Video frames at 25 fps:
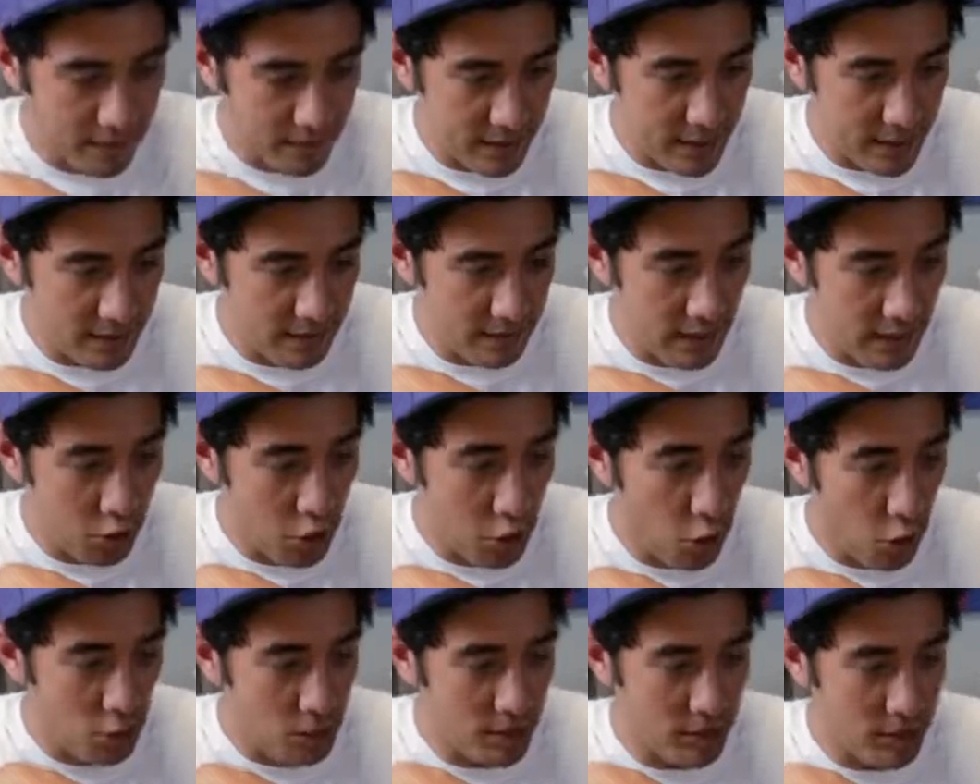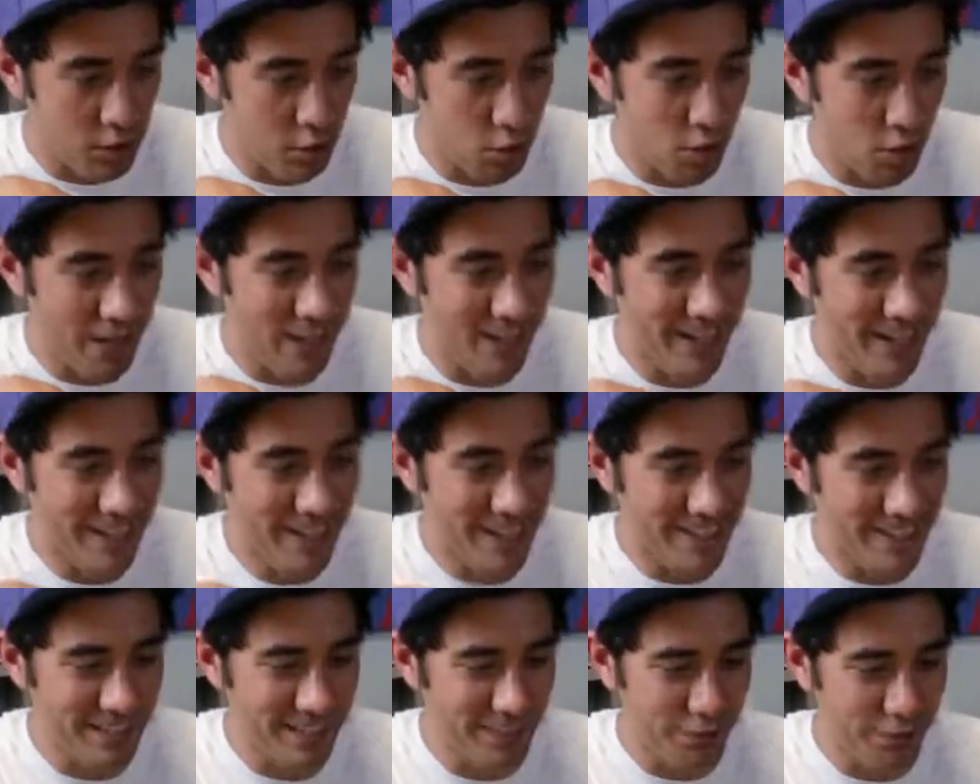see, there it goes. So it
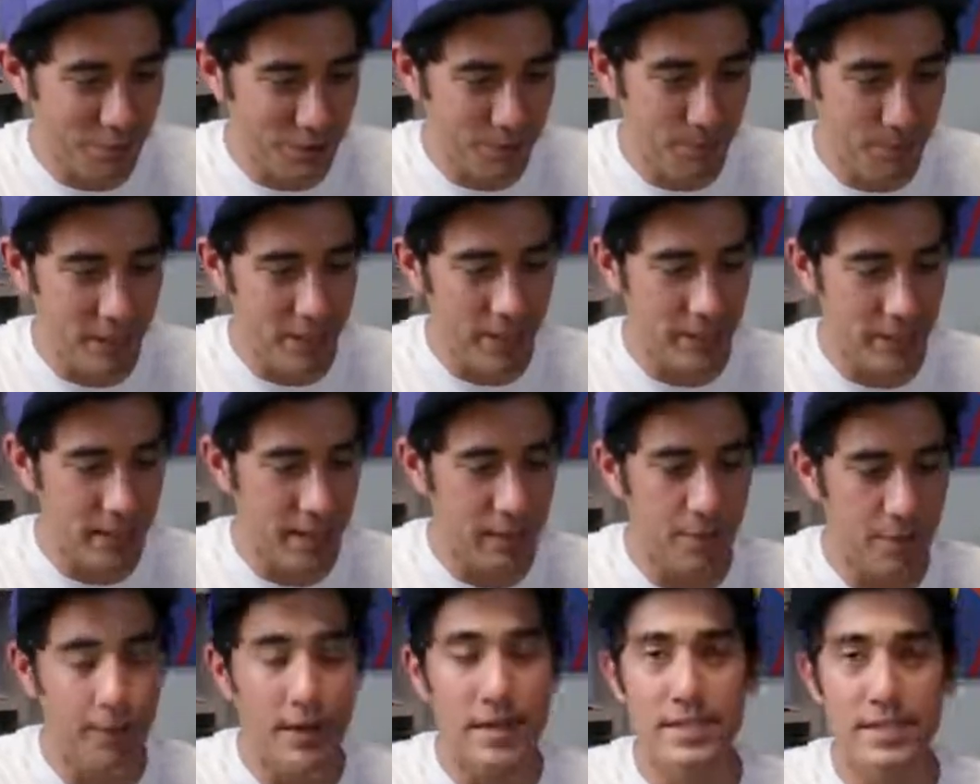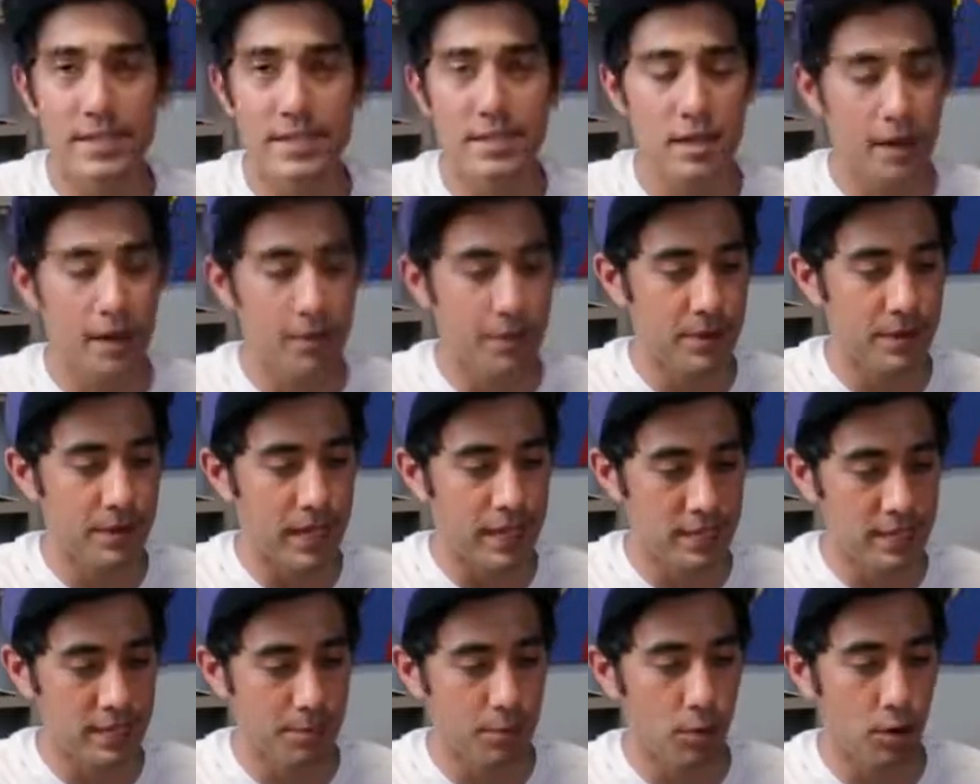gets a little speed and then it messes up, and
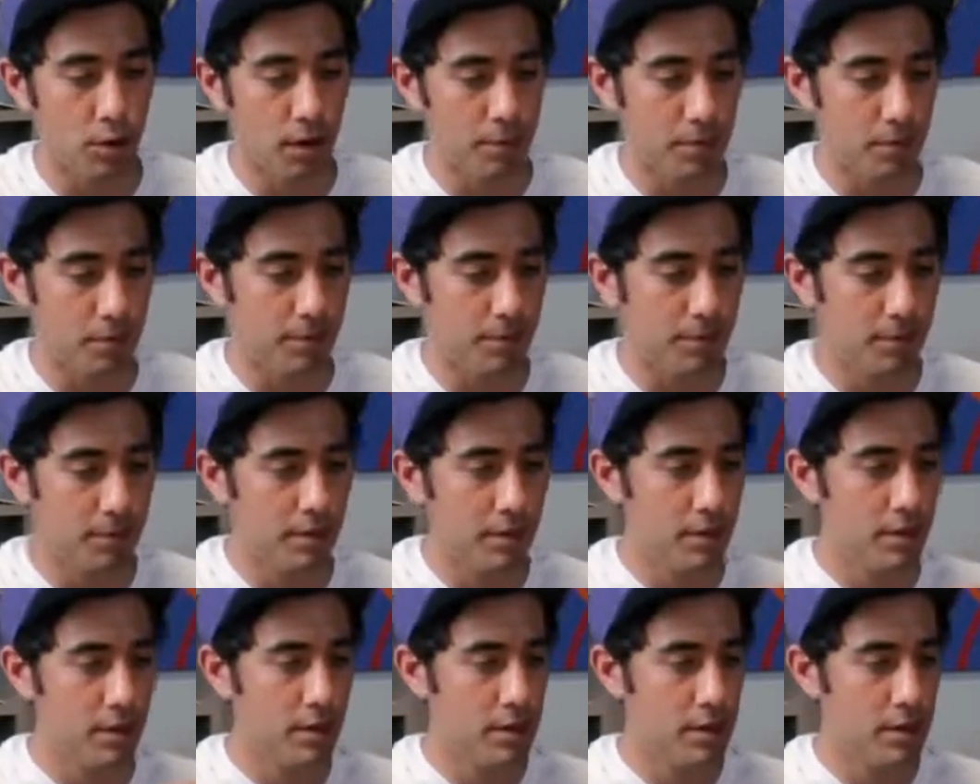that's the problem.